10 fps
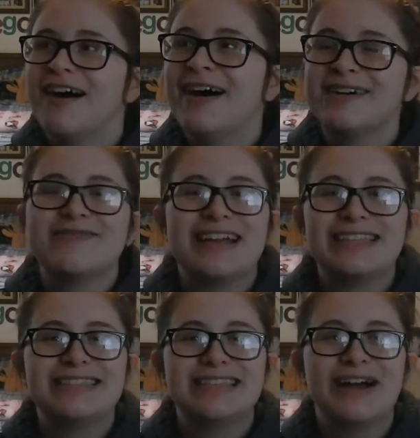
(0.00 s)

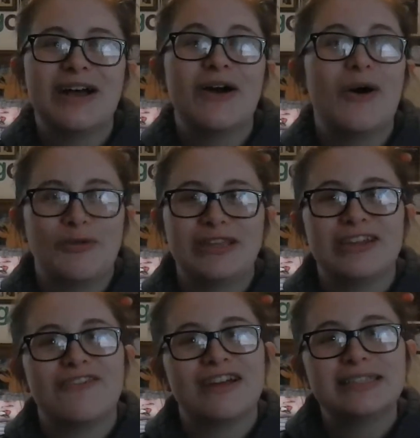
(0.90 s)
It's only
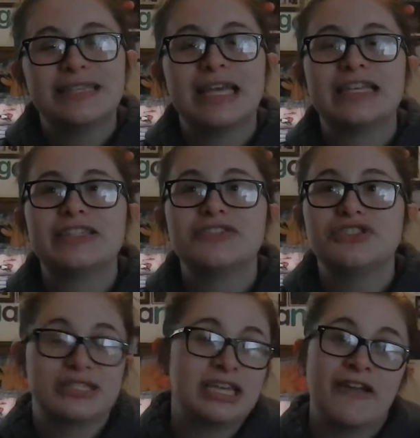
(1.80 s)
difference is
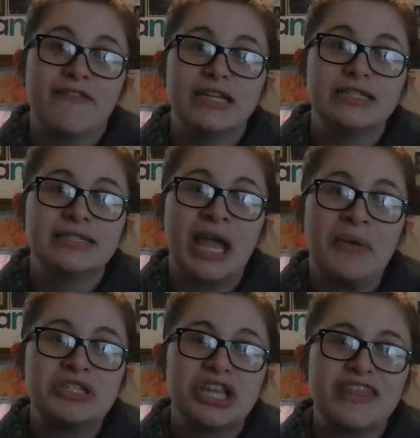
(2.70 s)
she's not afraid to say
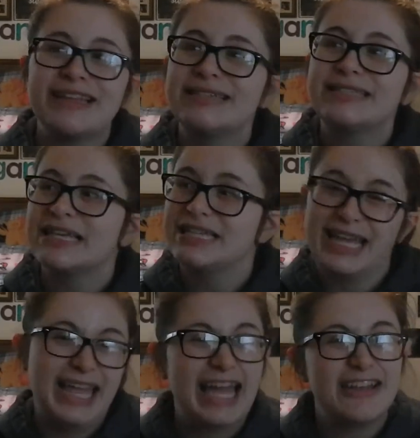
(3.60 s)
what she thinks, and
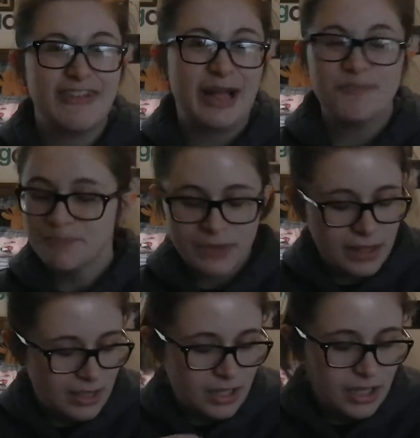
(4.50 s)
I kind of am.
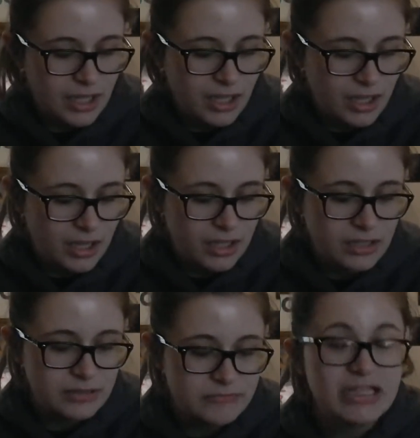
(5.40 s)

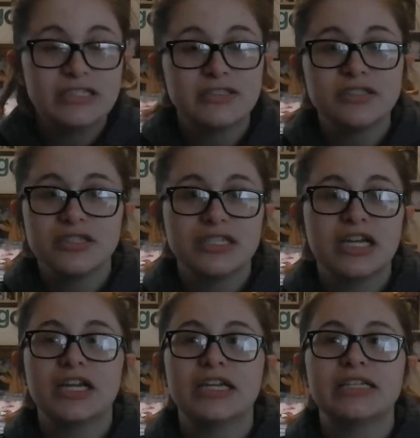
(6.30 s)
It's just
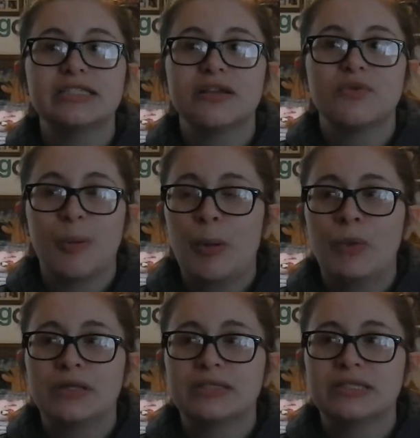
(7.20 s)
hilarious. Rebel
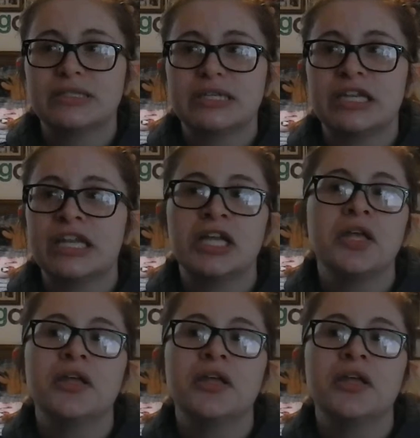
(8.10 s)
Wilson's in it.